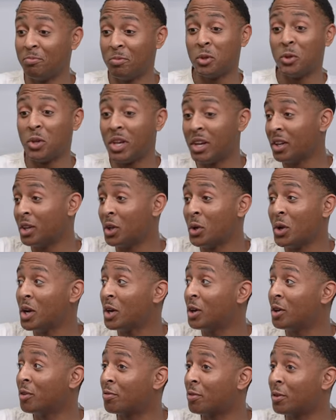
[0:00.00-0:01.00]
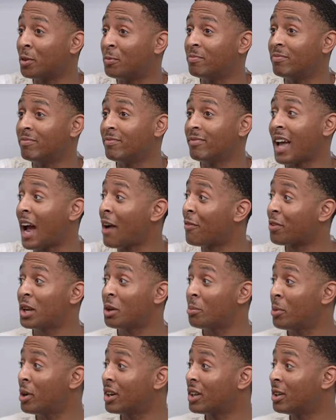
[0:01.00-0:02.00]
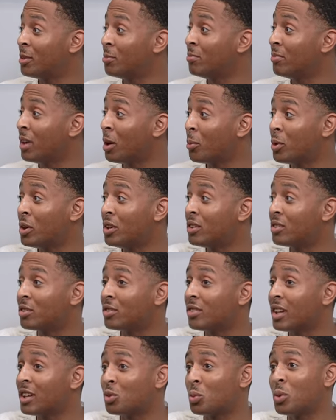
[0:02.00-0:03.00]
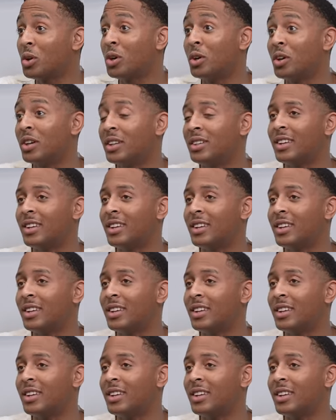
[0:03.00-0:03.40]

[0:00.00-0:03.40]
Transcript: You hear it from African-American Marines as well.